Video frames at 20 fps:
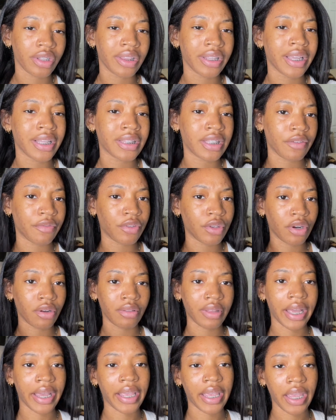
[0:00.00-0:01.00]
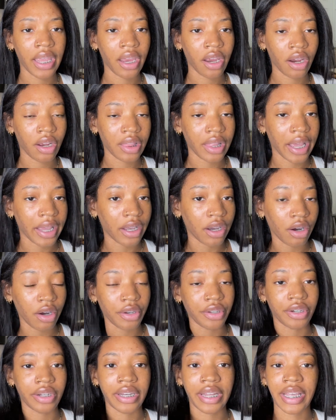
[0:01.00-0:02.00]
length if you don't like hair like
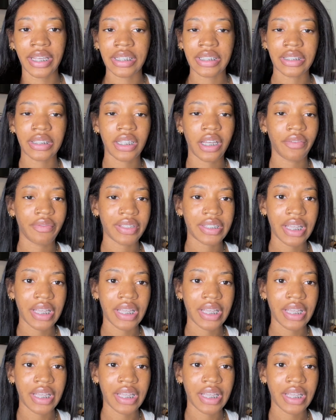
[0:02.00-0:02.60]
on your neck and stuff.